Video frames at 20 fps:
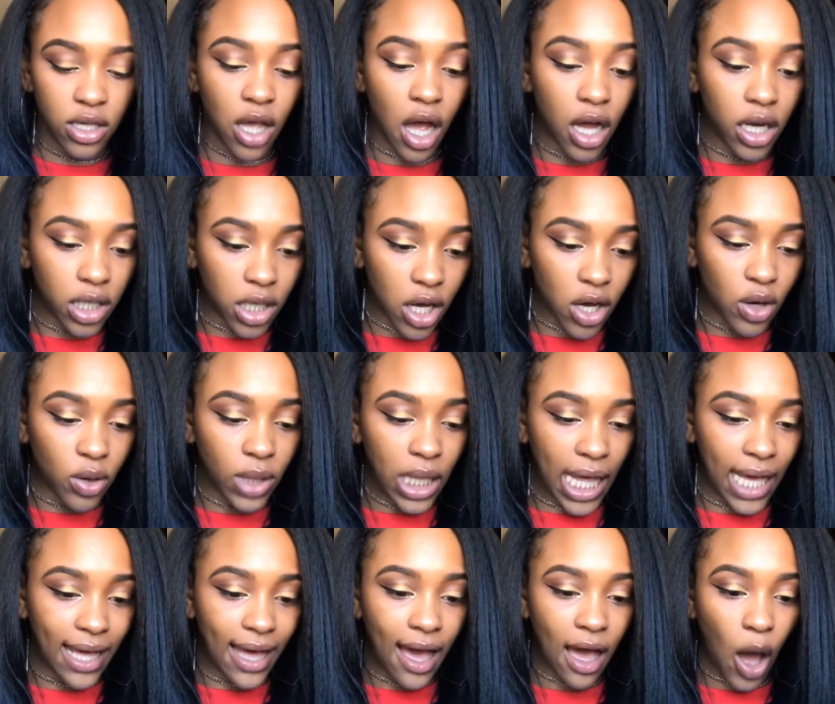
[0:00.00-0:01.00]
Y'all know,
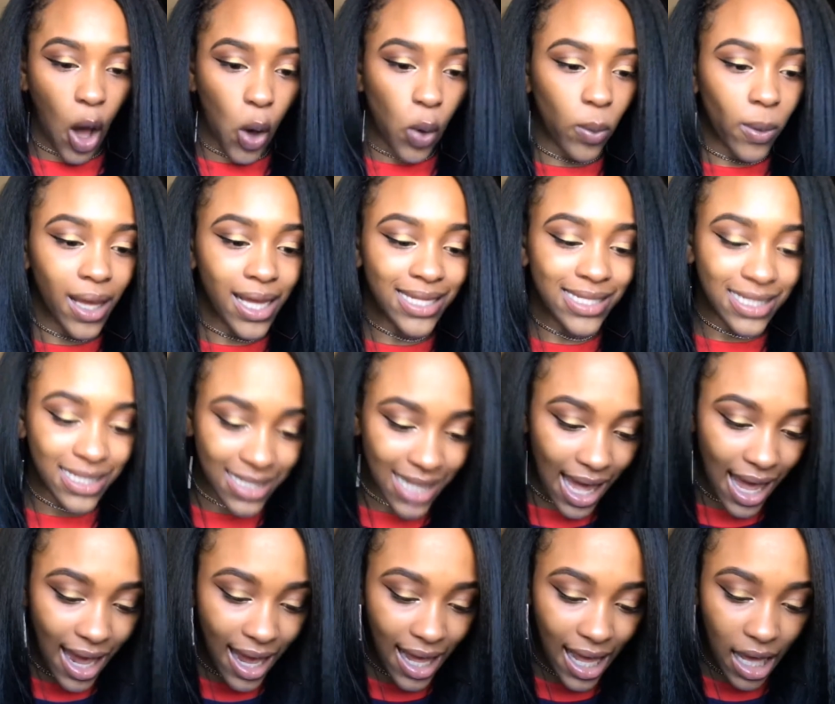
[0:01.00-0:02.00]
like I always
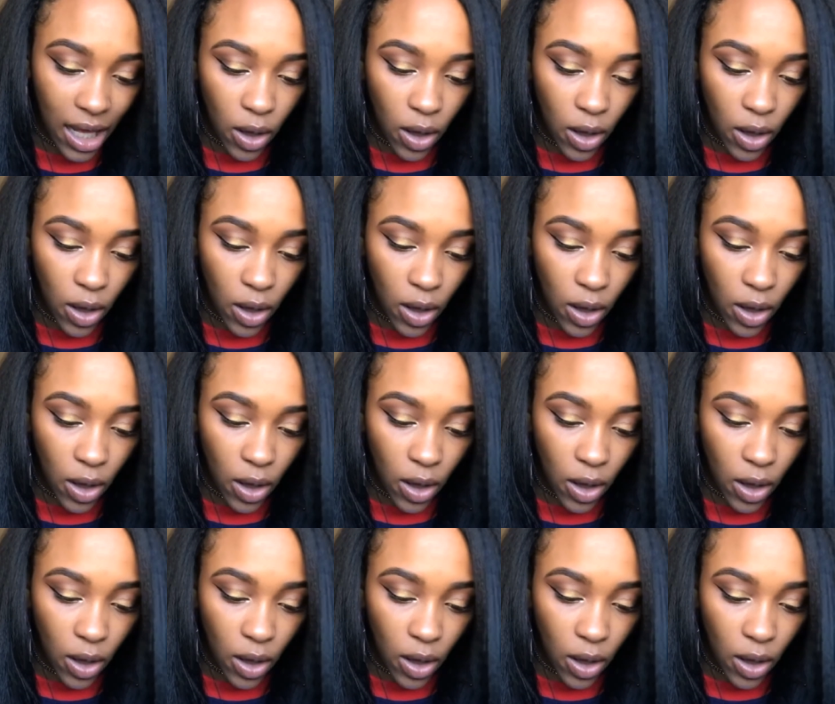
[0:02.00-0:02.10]
say,